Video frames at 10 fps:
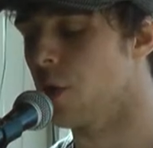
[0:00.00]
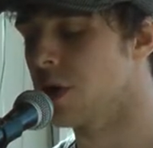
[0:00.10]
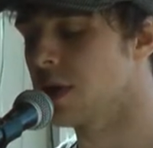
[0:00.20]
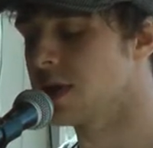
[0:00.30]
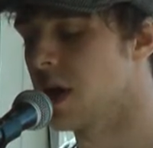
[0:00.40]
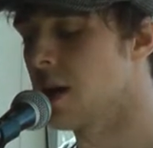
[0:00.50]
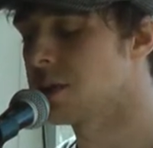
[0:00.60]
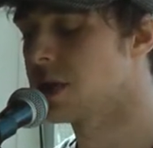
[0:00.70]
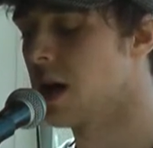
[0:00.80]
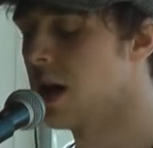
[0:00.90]
For it is
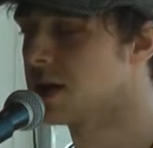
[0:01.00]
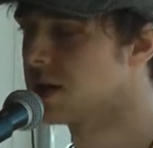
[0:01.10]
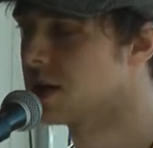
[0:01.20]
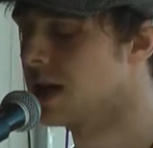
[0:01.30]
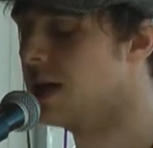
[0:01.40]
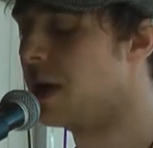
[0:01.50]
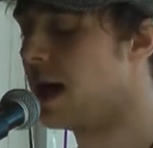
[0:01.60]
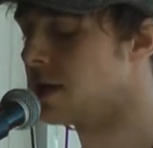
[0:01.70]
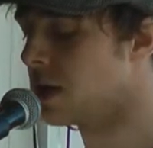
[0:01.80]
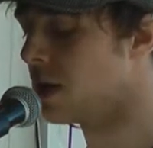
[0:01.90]
up to us to keep
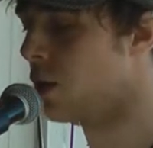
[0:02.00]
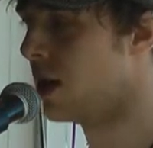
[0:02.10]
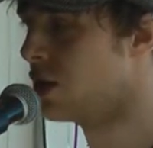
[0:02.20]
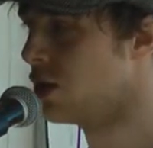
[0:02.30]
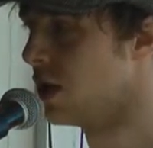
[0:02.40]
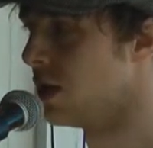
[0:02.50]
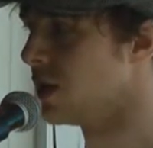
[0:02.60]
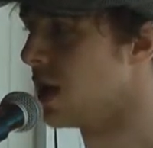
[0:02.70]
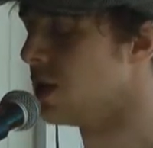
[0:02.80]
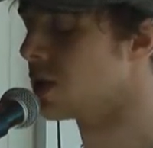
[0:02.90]
asking
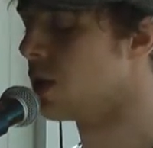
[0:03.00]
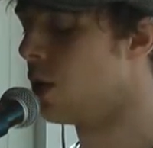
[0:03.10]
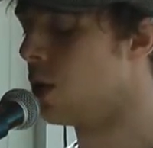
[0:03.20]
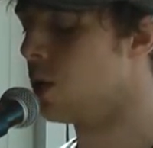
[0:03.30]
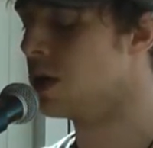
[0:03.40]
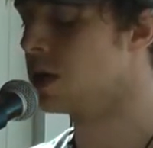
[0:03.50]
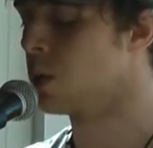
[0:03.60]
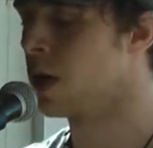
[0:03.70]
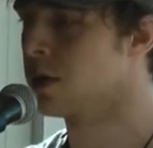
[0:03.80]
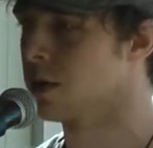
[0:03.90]
questions and to always
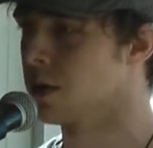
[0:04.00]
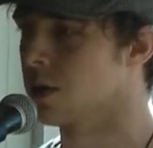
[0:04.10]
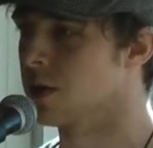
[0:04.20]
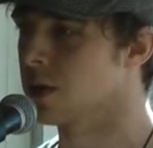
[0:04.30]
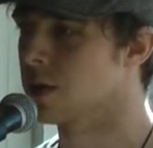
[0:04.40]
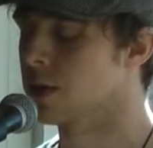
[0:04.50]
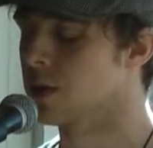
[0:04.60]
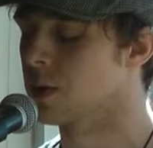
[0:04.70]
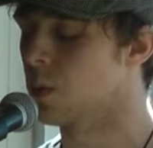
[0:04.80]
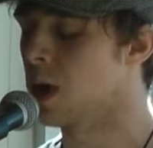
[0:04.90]
wonder,
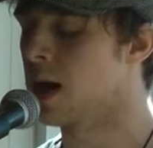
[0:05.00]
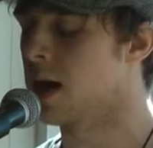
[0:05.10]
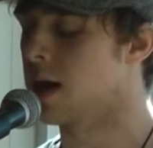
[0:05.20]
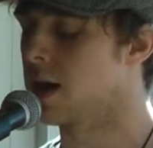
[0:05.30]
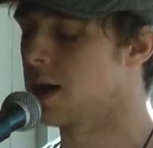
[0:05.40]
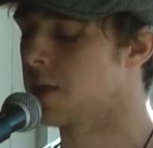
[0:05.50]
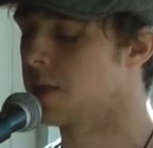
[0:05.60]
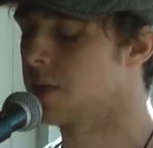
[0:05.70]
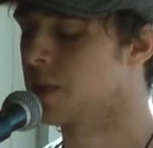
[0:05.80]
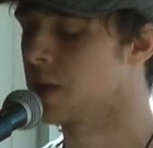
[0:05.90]
why?